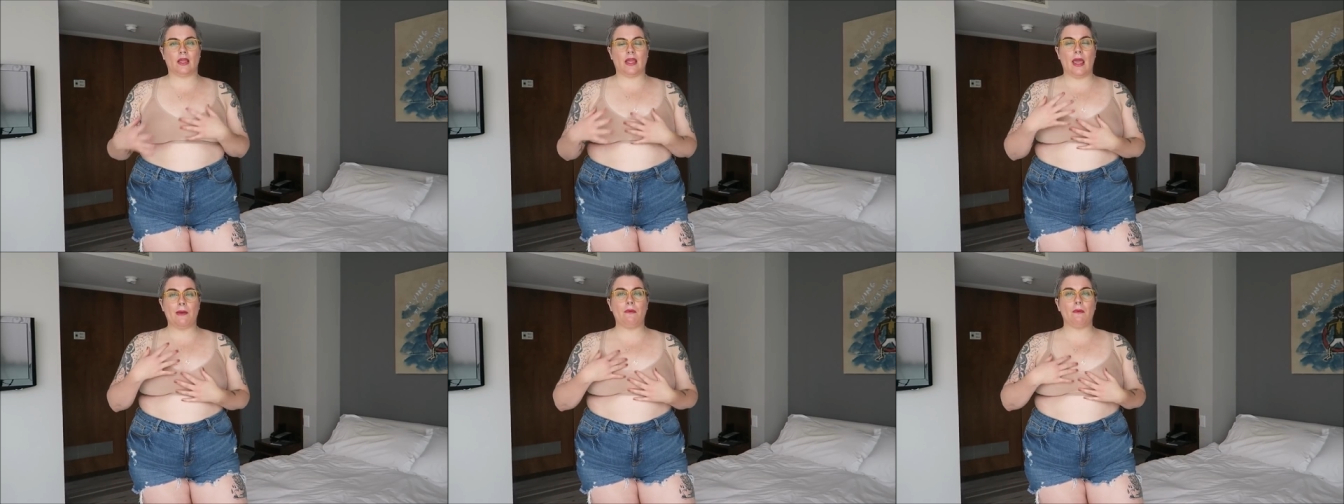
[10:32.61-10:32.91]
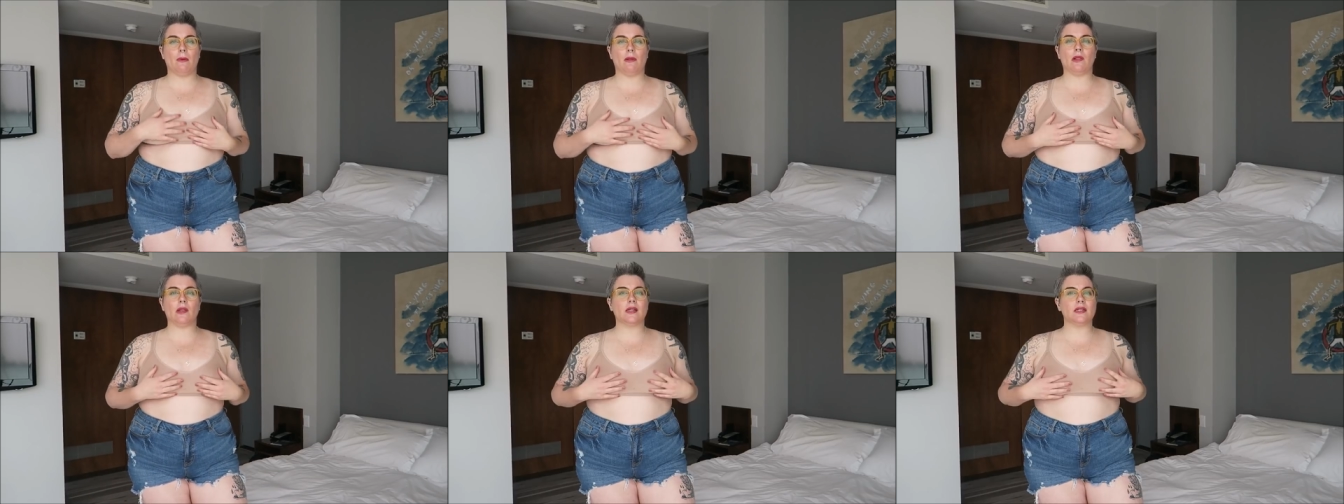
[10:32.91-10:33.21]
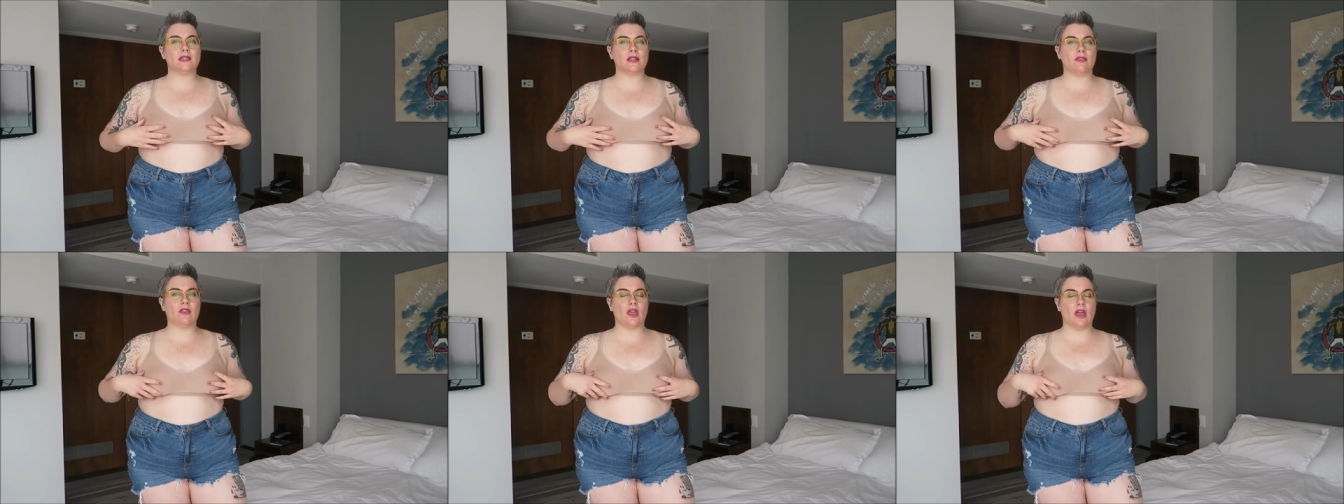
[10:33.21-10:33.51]

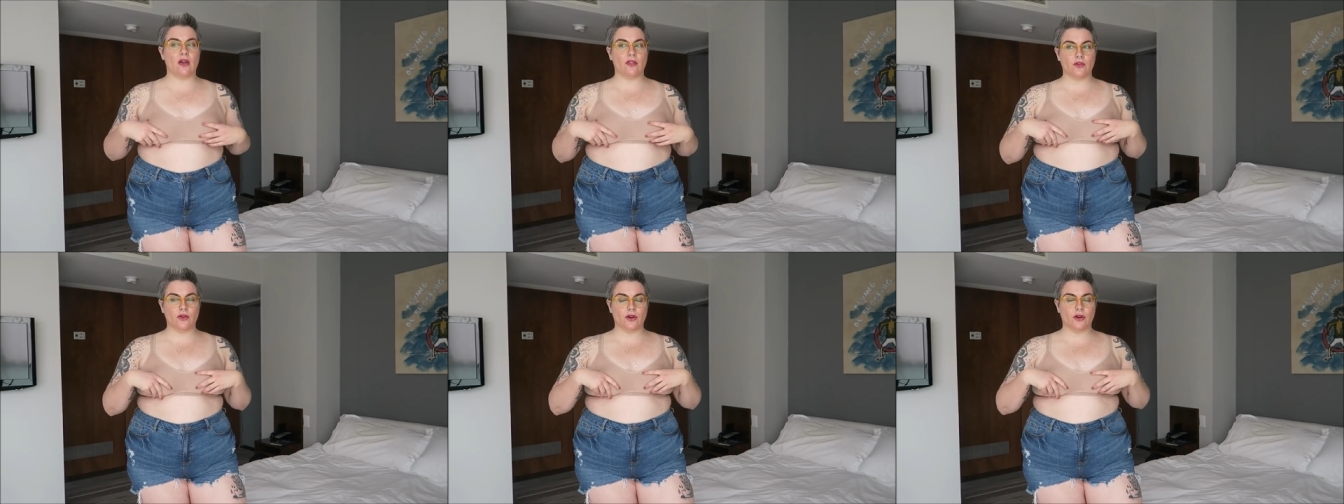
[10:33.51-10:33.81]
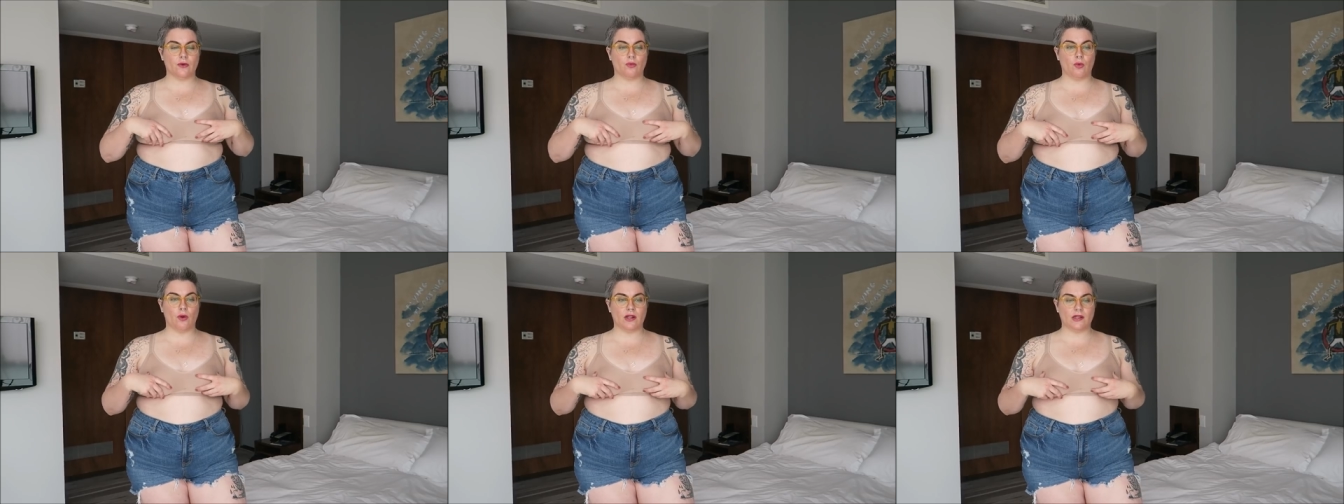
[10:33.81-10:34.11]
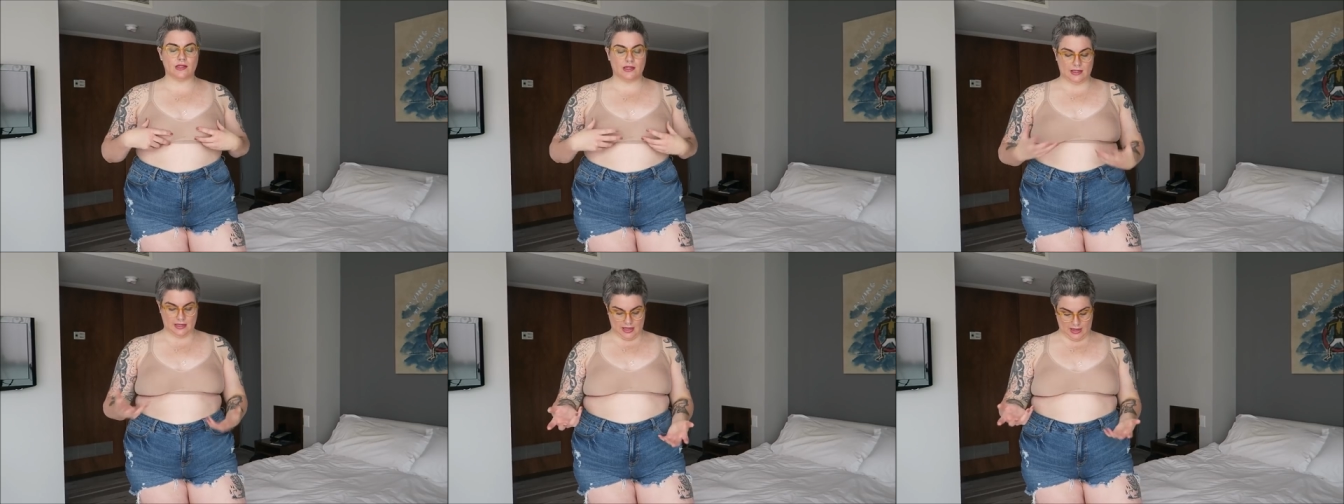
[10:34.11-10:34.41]
capabilities that the other
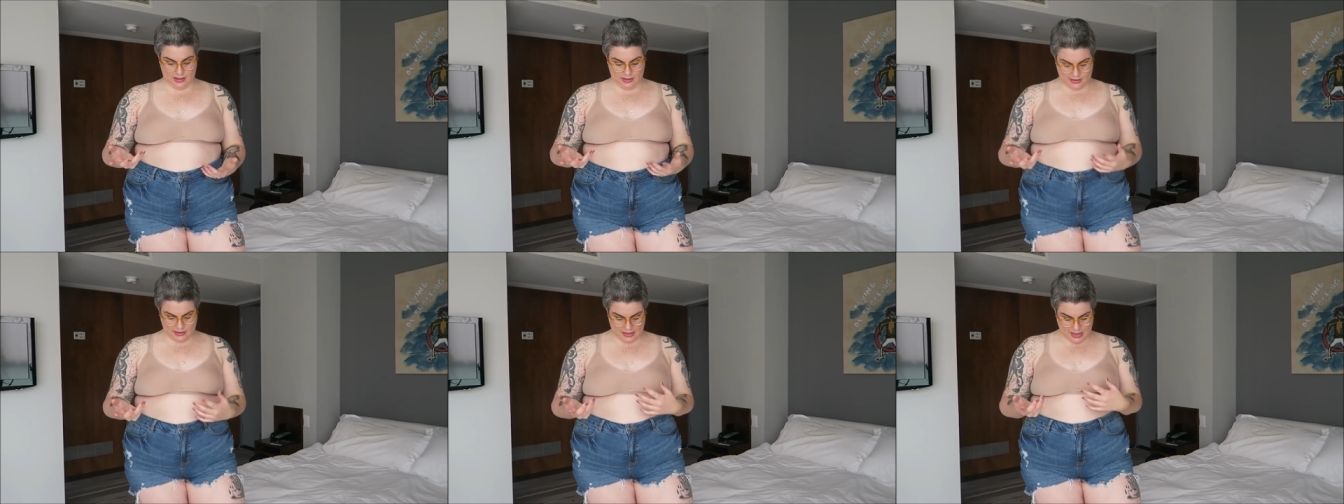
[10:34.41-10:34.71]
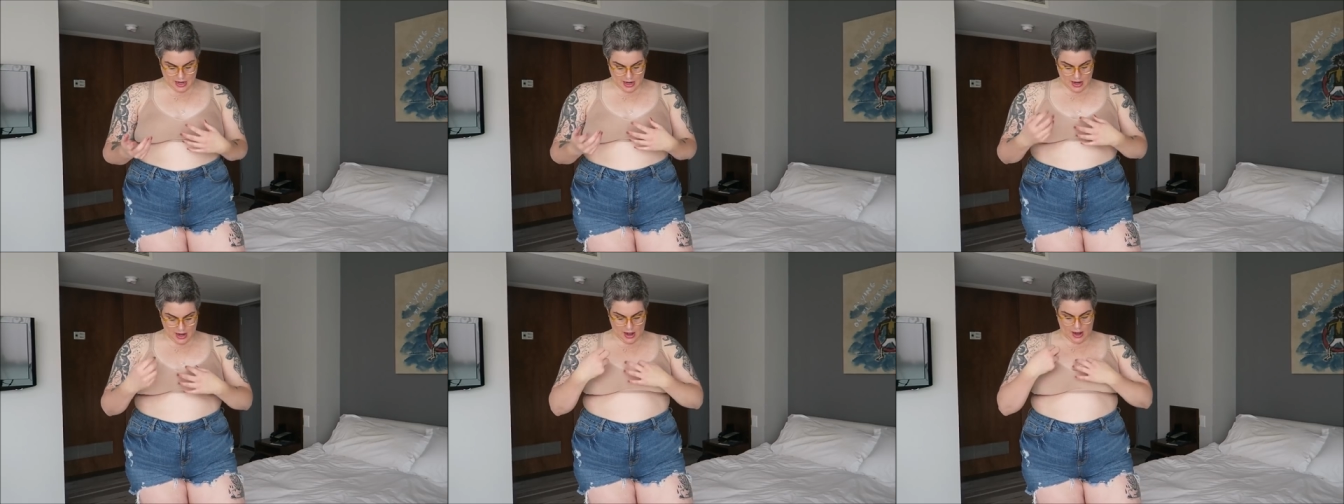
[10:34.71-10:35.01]
ones didn't.